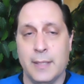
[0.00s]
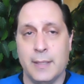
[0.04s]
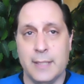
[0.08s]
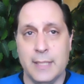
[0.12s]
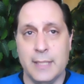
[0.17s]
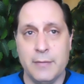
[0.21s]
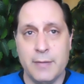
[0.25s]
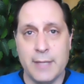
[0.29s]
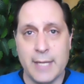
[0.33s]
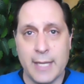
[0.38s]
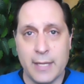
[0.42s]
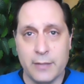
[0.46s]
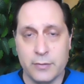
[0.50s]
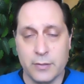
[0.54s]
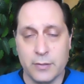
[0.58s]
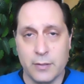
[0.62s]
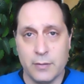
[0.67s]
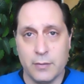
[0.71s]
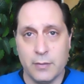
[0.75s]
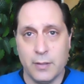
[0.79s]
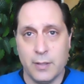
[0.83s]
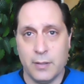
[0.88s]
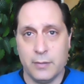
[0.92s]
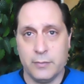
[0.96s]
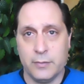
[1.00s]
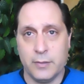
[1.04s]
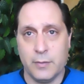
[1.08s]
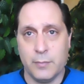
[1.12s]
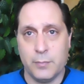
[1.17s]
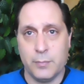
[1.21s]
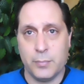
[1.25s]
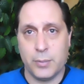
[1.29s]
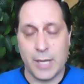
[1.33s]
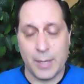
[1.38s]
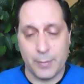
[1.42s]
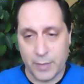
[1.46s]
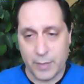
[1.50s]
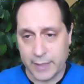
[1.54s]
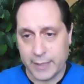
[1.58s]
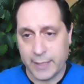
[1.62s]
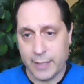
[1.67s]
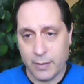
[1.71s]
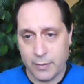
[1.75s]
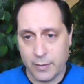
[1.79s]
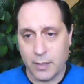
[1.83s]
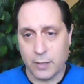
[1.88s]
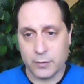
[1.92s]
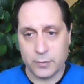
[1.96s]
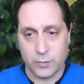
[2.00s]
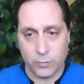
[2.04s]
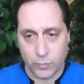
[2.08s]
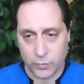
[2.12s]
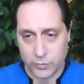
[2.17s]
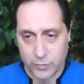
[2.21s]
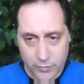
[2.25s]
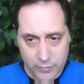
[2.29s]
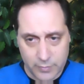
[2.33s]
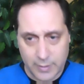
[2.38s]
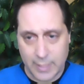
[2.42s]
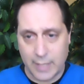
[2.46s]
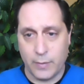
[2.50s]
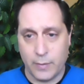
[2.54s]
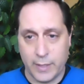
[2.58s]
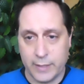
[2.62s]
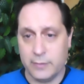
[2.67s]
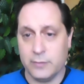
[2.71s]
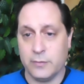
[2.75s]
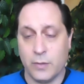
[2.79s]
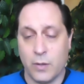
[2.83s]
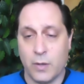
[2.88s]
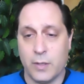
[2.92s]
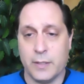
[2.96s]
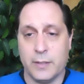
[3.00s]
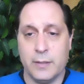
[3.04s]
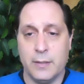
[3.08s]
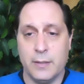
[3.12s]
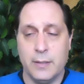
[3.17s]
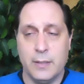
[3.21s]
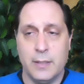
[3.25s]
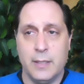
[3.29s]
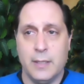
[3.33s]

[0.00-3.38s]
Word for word: even as a, as a primary care doctor, which is how I started,